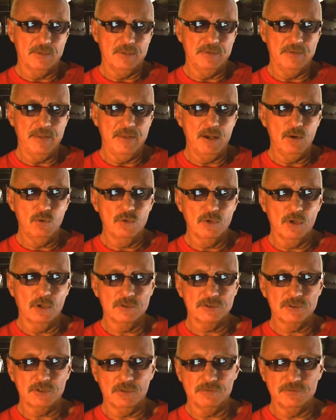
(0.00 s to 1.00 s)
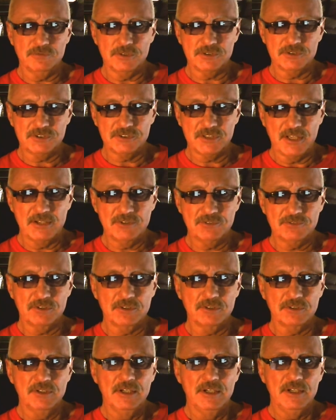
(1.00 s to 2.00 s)
Neurons of the
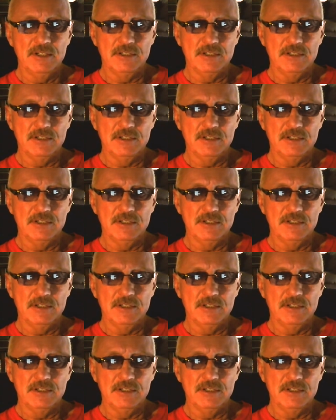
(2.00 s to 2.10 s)
central